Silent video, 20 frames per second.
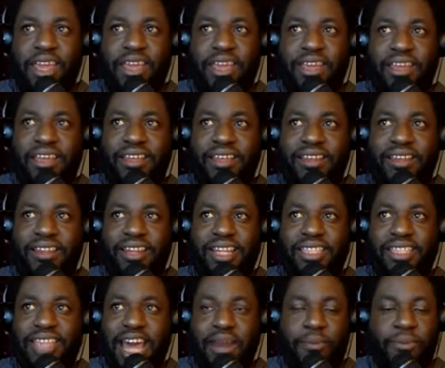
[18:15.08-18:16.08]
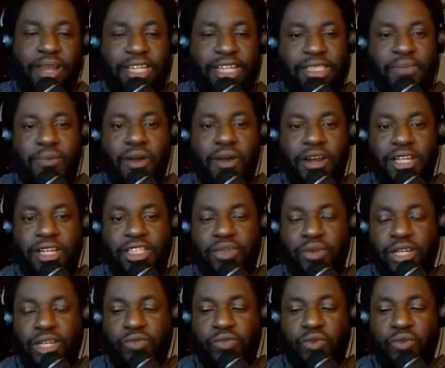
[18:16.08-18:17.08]
this kind of plays a part into it
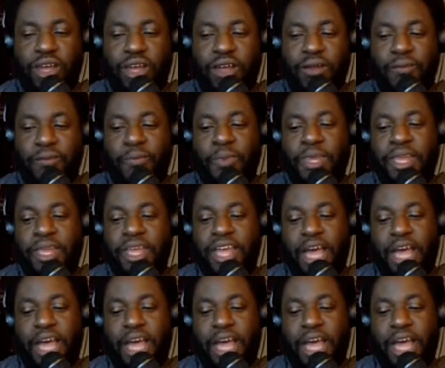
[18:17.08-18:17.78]
as well mm-hmm.